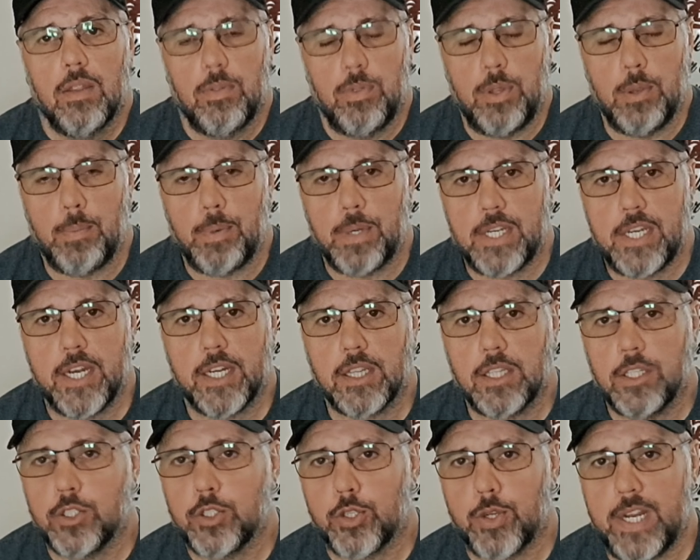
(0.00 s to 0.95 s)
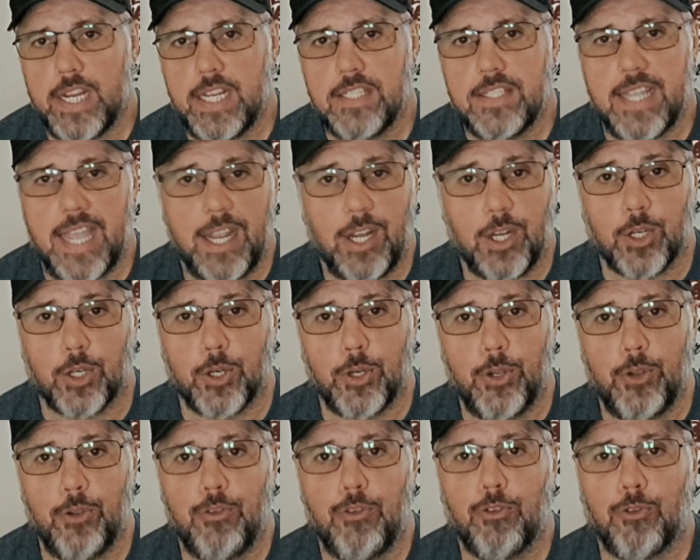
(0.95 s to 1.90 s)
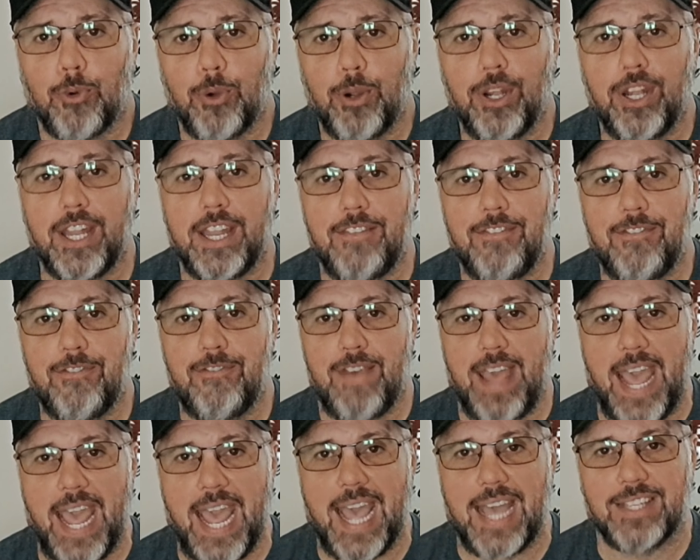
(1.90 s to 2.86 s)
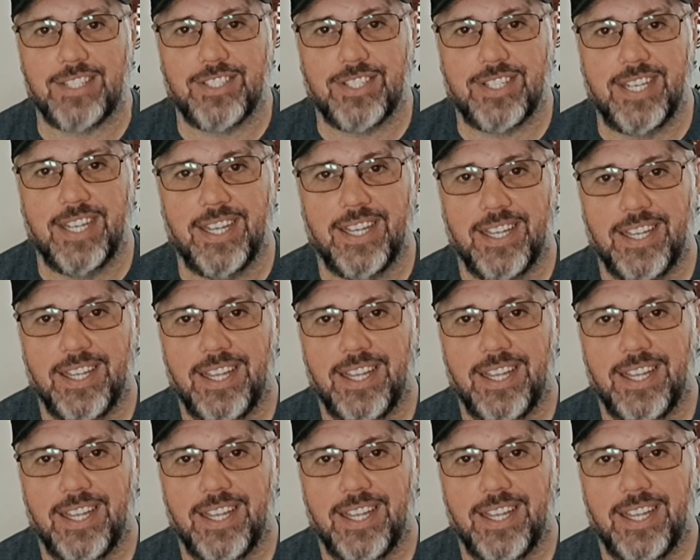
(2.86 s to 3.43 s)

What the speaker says: the particular trees that grew really fast,